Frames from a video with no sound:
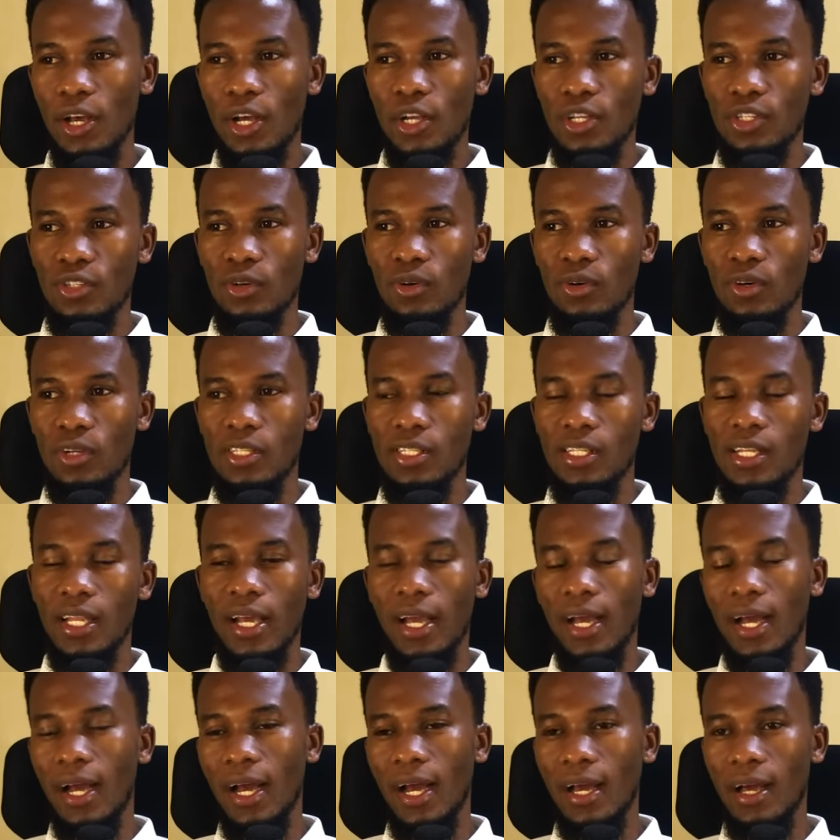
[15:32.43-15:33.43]
So it's
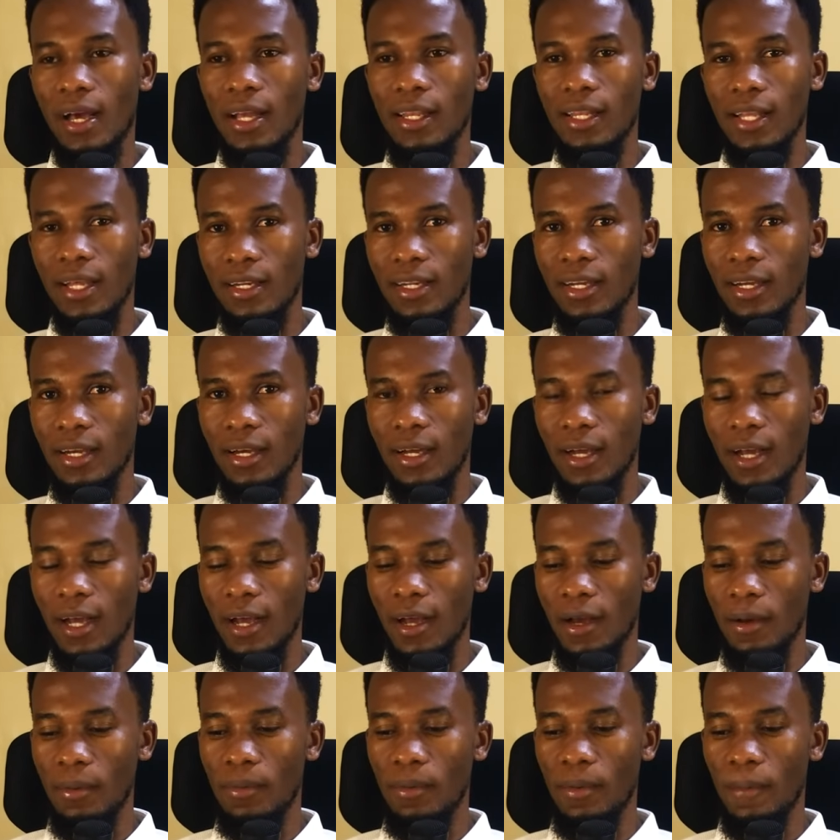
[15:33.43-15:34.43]
like a, a learning
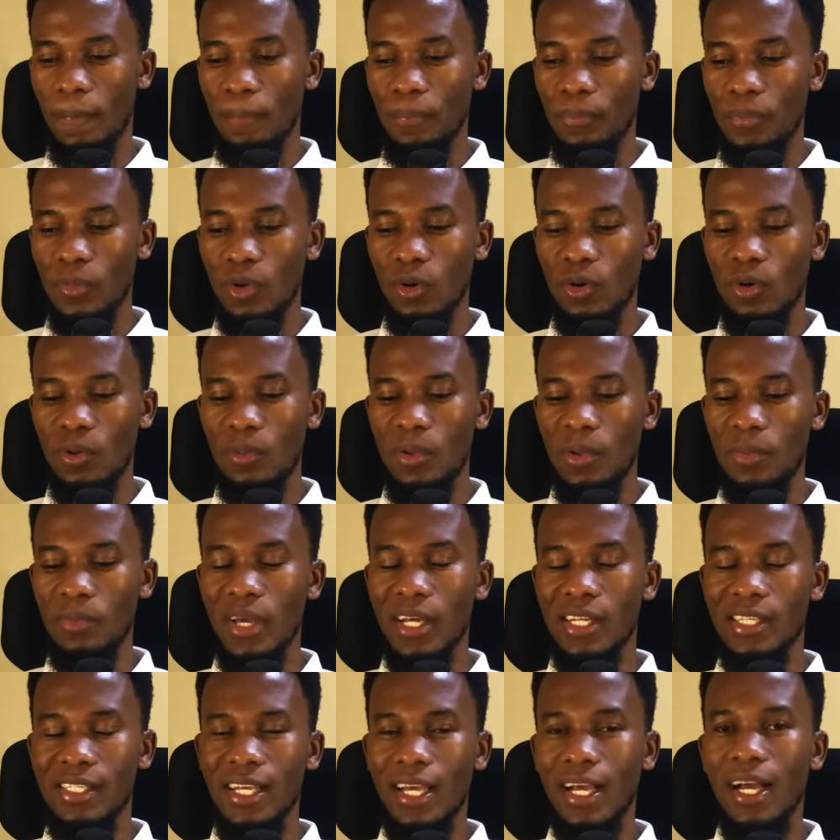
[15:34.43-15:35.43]
hub or maybe
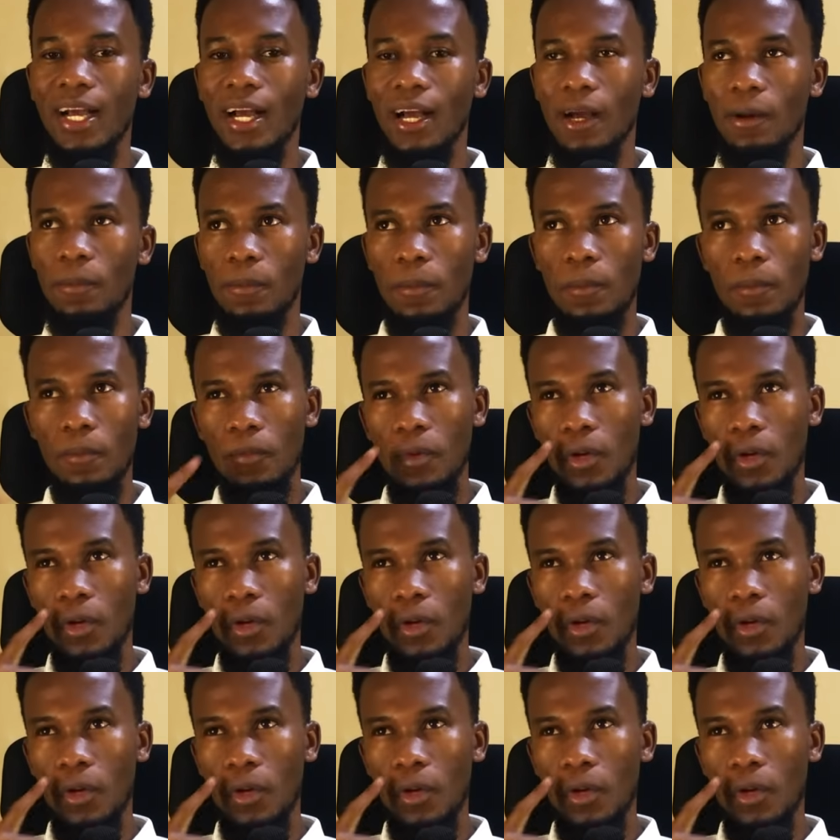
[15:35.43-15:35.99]
a tech hub.